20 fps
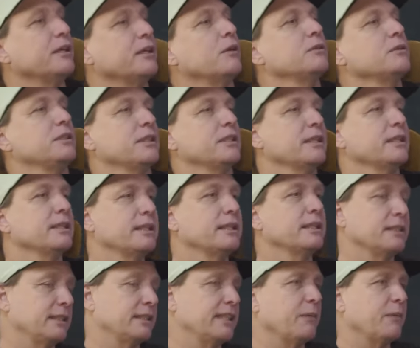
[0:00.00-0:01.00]
ocean. Yeah. And
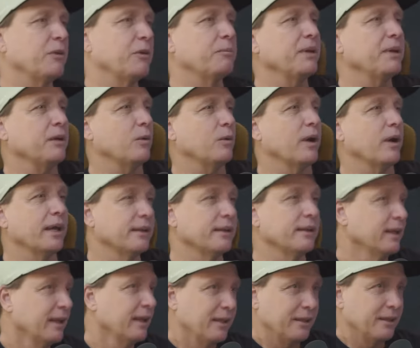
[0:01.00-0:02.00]
it's the same with Bitcoin,
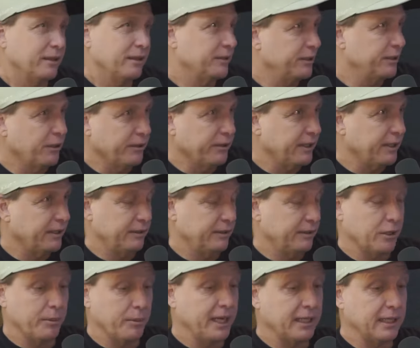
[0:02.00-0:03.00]
that
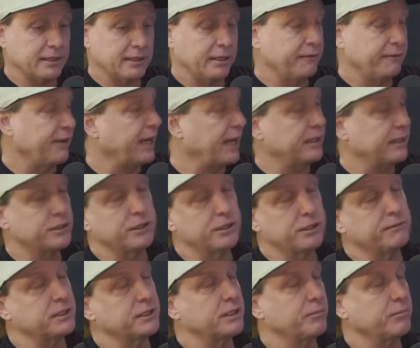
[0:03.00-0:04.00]
nobody has an advantage
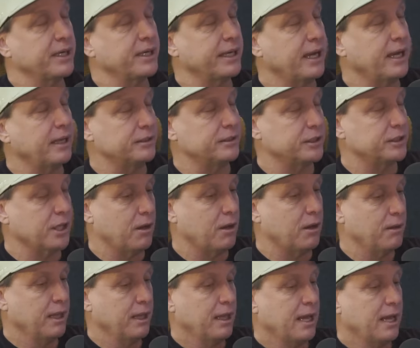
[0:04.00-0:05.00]
over somebody else.
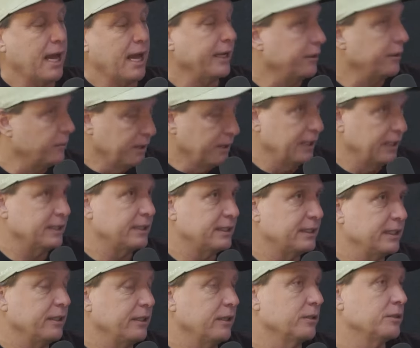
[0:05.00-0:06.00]
So I could really
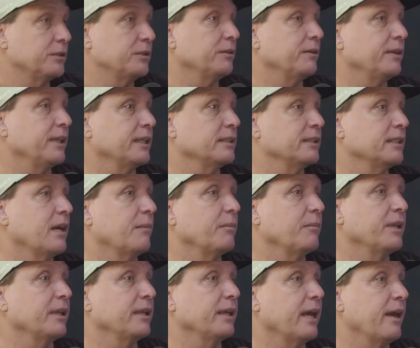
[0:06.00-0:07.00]
see those two things
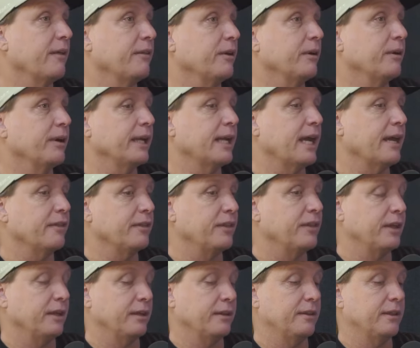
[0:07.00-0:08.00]
coming together. And I
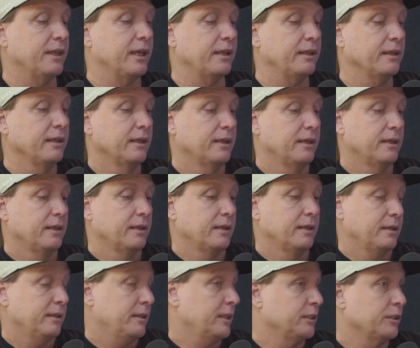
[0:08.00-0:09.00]
think
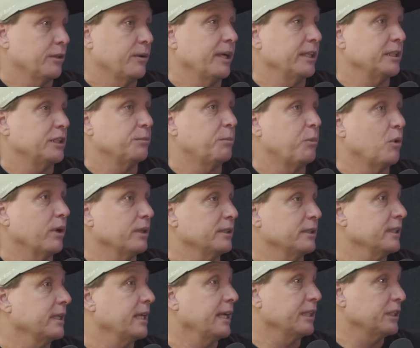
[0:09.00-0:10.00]
that's a great sport
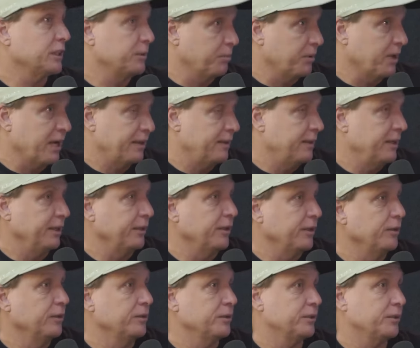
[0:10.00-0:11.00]
to kind of spread the
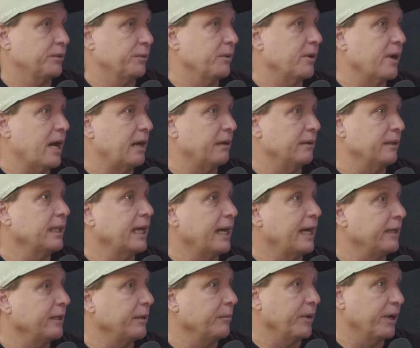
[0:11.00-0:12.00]
use throughout
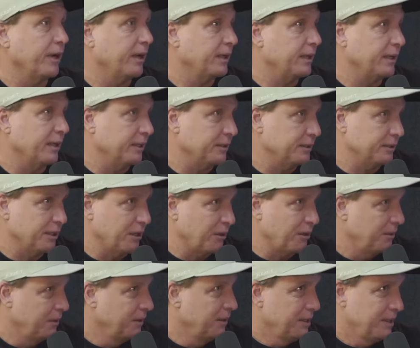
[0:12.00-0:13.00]
Latin America.
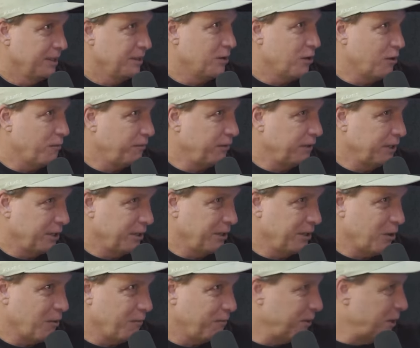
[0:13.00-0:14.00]
So
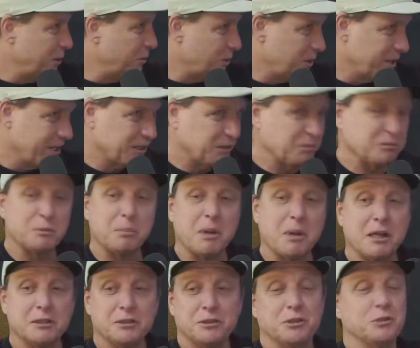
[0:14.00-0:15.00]
Hopefully we'll get some
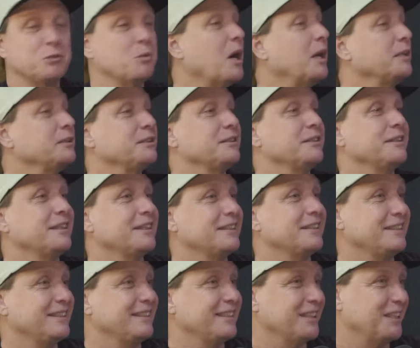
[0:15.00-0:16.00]
sponsors watching
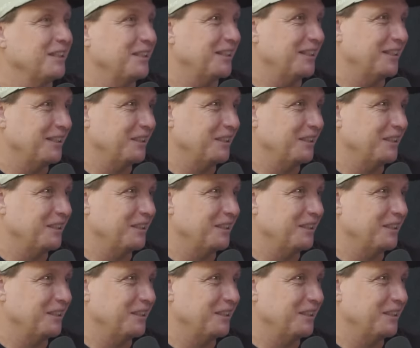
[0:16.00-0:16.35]
this that'll